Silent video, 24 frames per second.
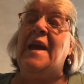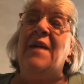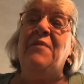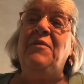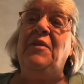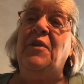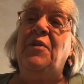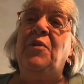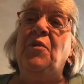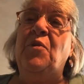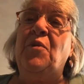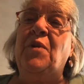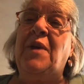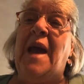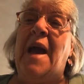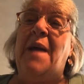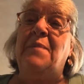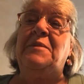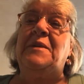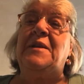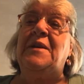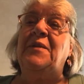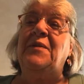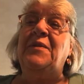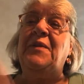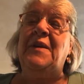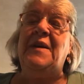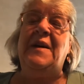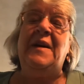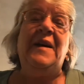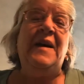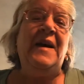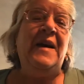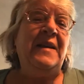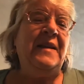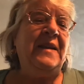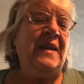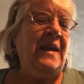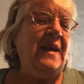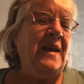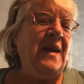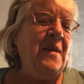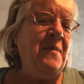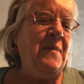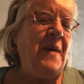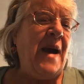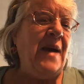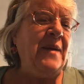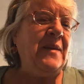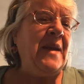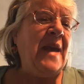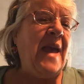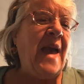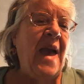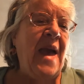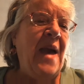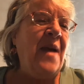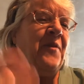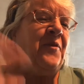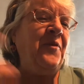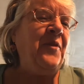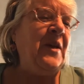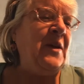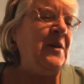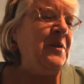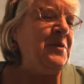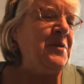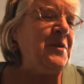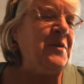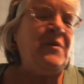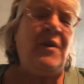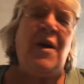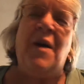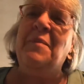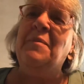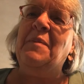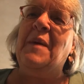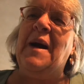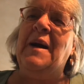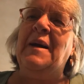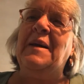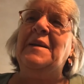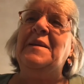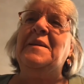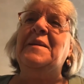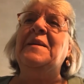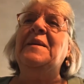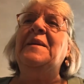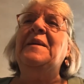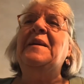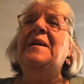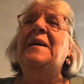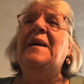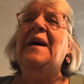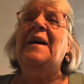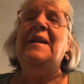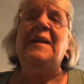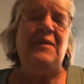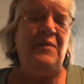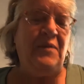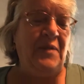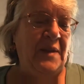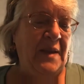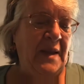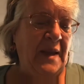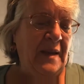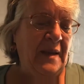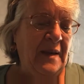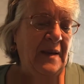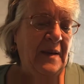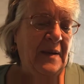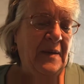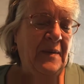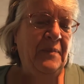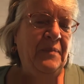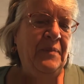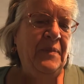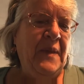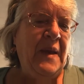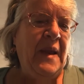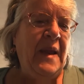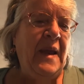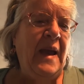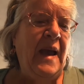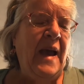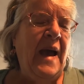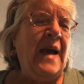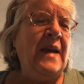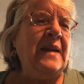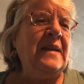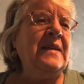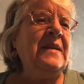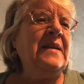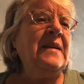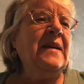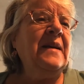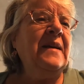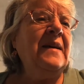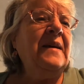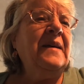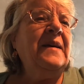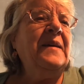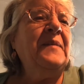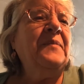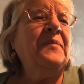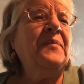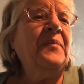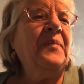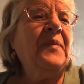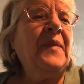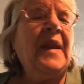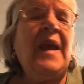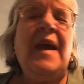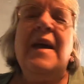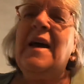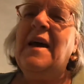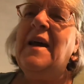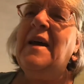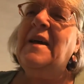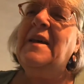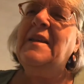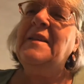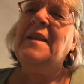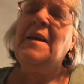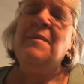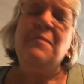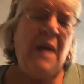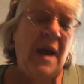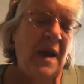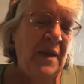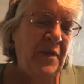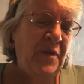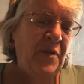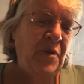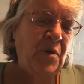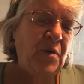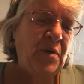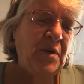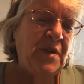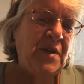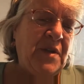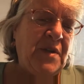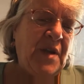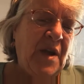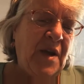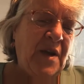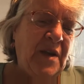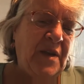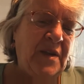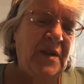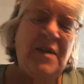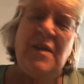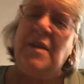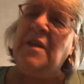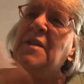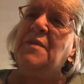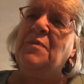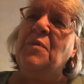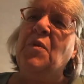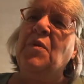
every thought captive, thinking about the airfield of our mind and everything. And then my thoughts turned this